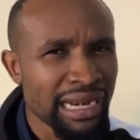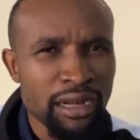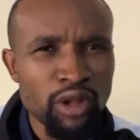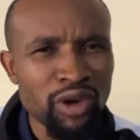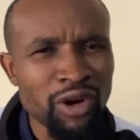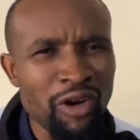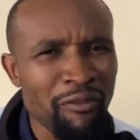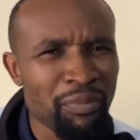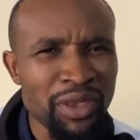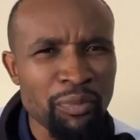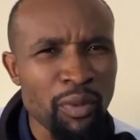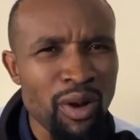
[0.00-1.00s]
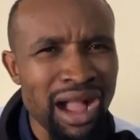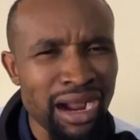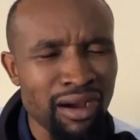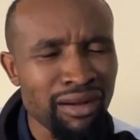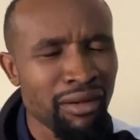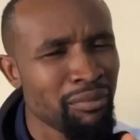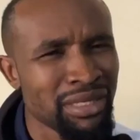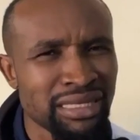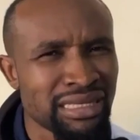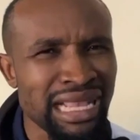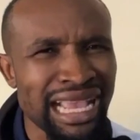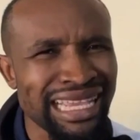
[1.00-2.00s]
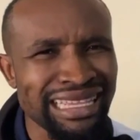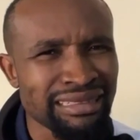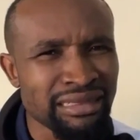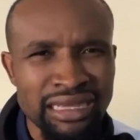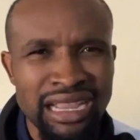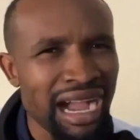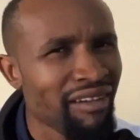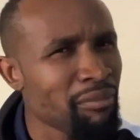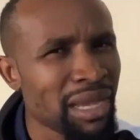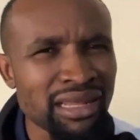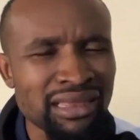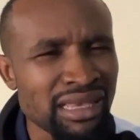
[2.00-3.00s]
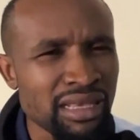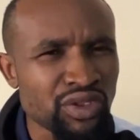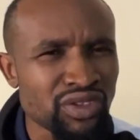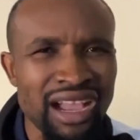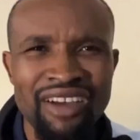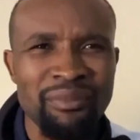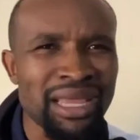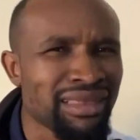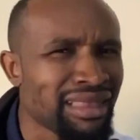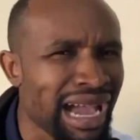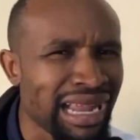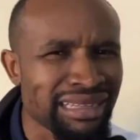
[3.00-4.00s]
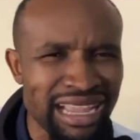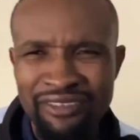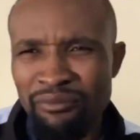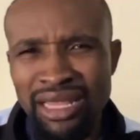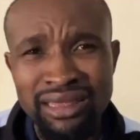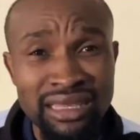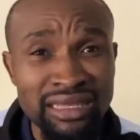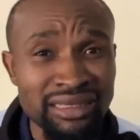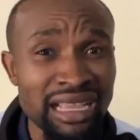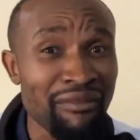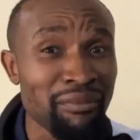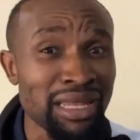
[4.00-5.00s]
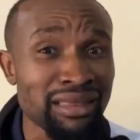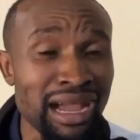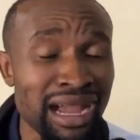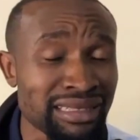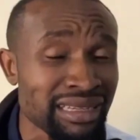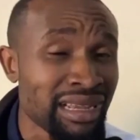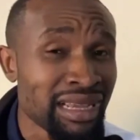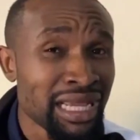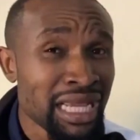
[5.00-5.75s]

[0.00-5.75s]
And a number of people are going to be saying, government this, government that, government this, government that.